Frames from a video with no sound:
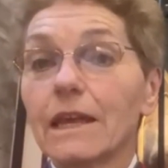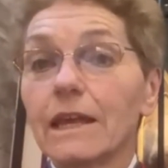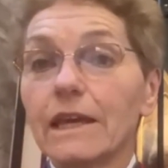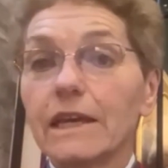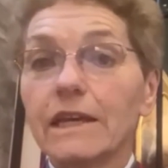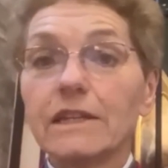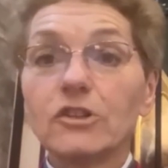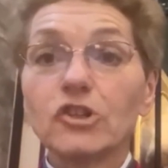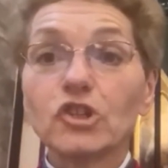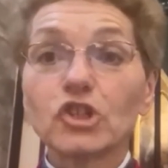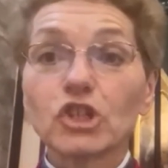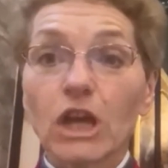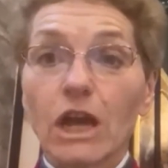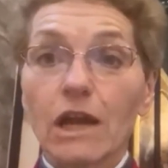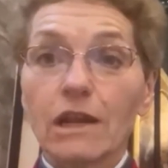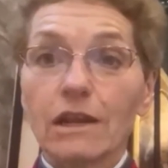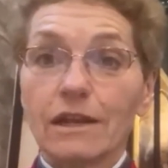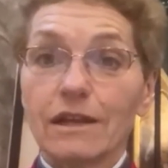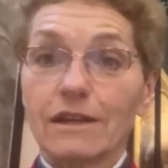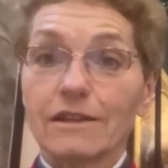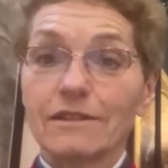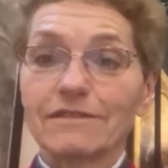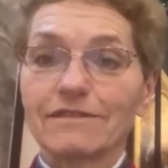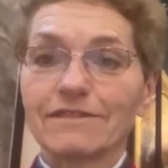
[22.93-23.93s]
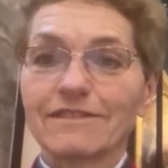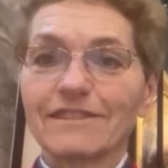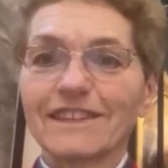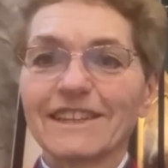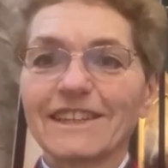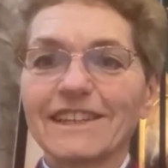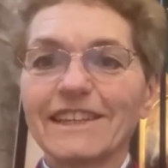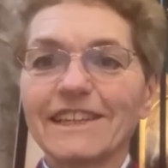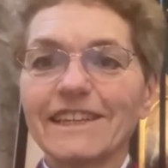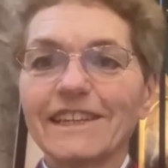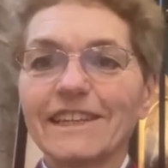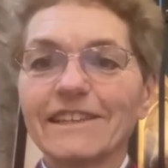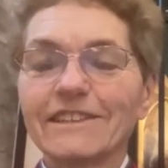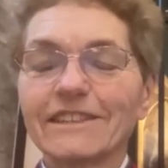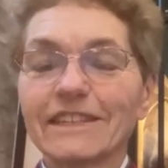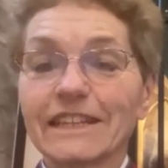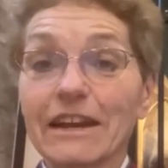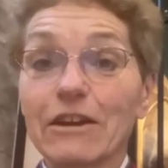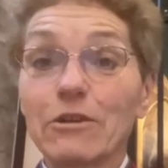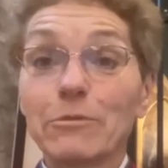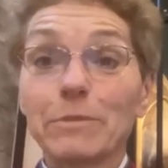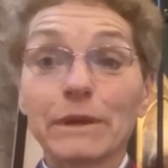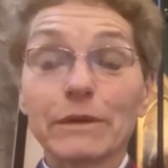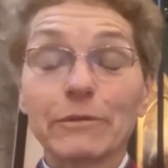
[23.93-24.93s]
Inshallah is an
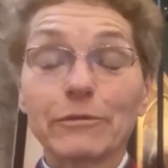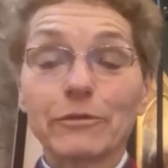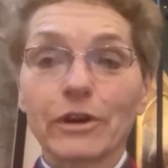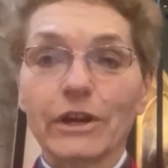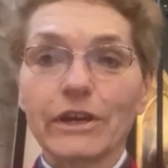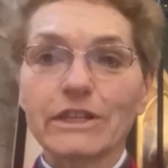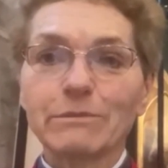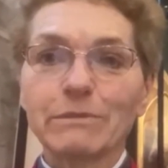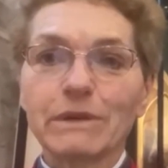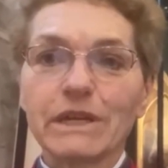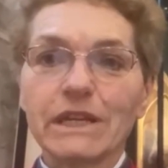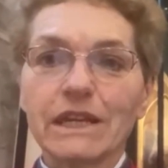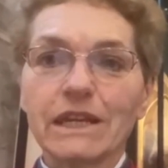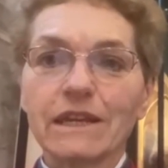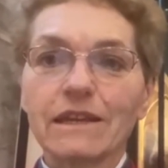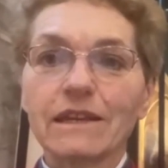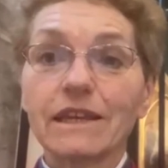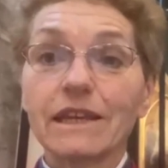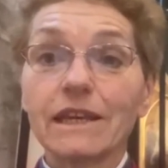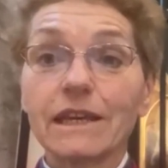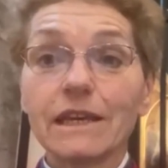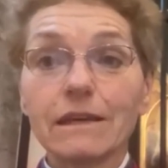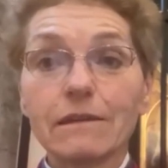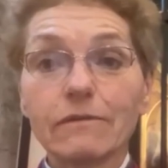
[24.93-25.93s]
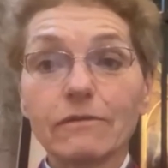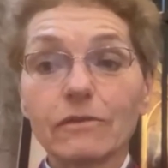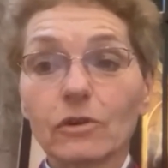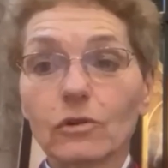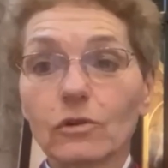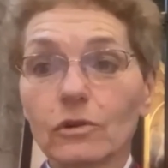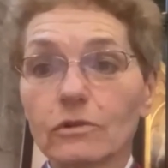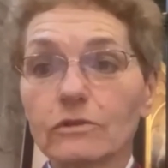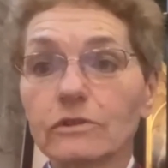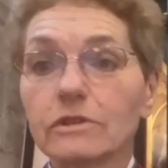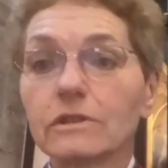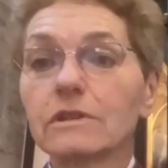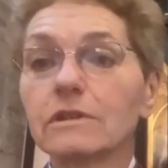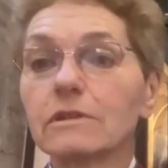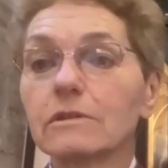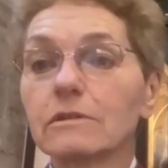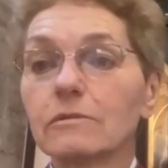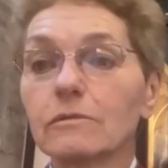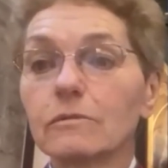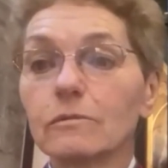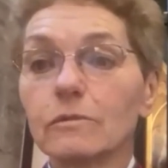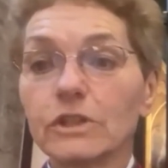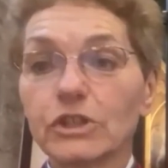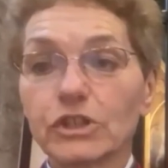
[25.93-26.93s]
Arabic phrase meaning if God
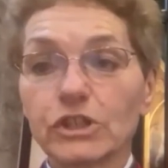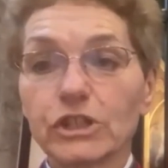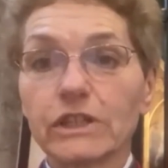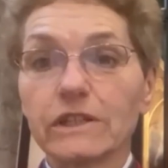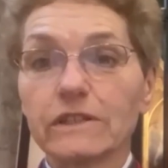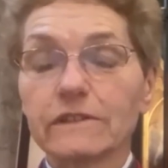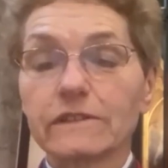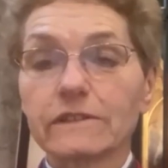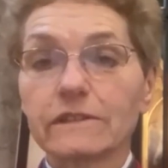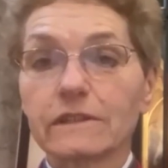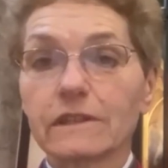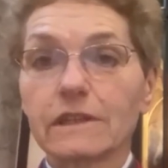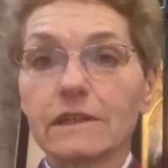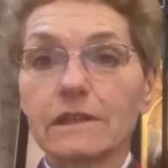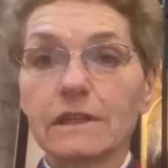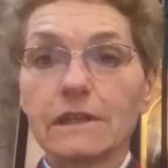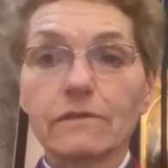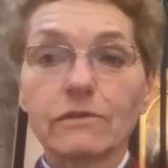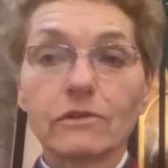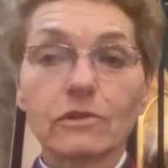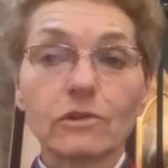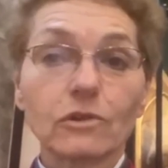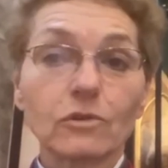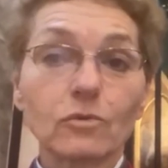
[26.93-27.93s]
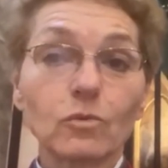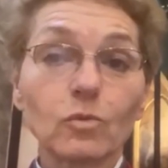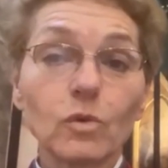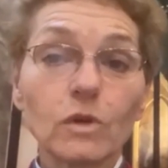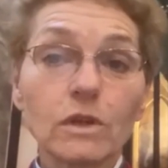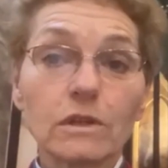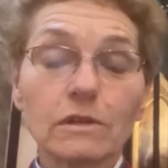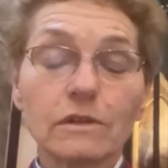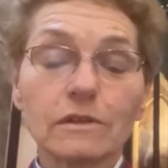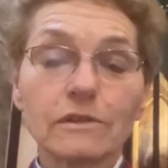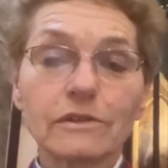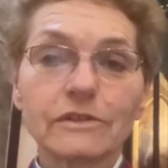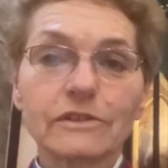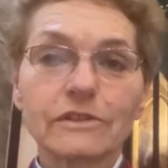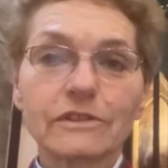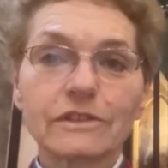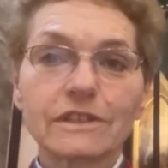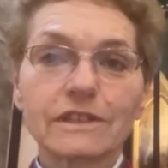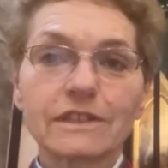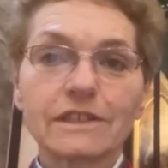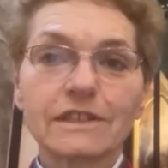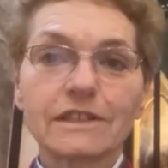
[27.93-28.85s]
wishes, if God wills.